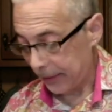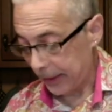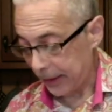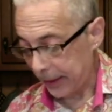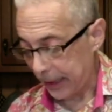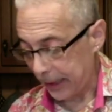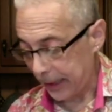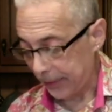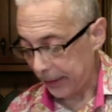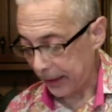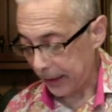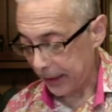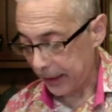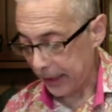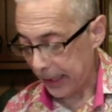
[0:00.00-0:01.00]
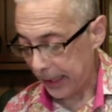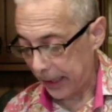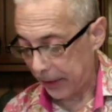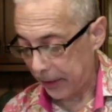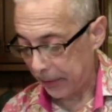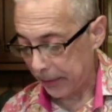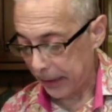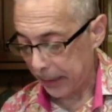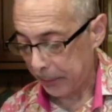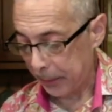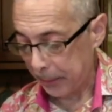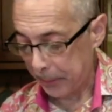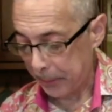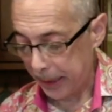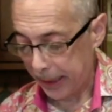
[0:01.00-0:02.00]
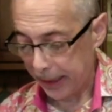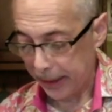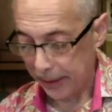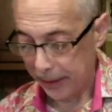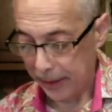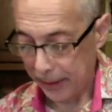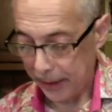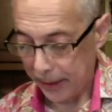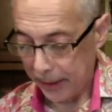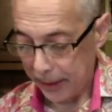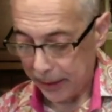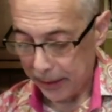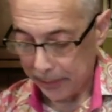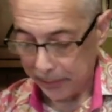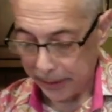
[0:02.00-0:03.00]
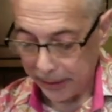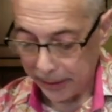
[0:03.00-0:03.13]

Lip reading: than having things already prepared. I'm letting you